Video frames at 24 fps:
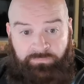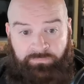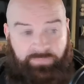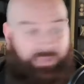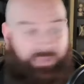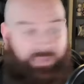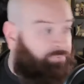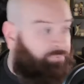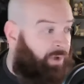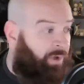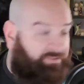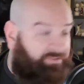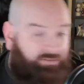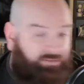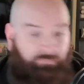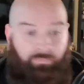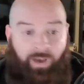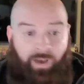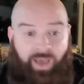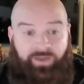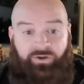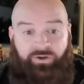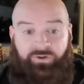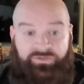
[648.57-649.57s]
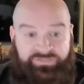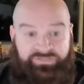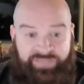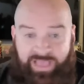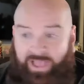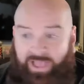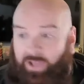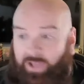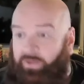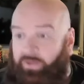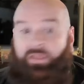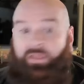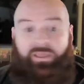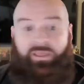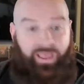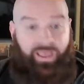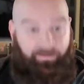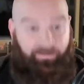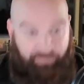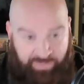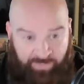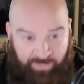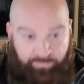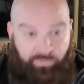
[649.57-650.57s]
They brought the monitors out,
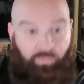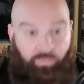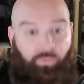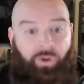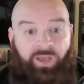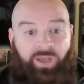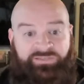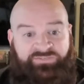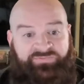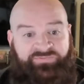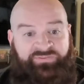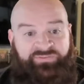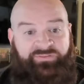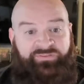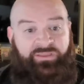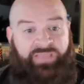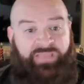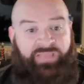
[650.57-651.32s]
and people watched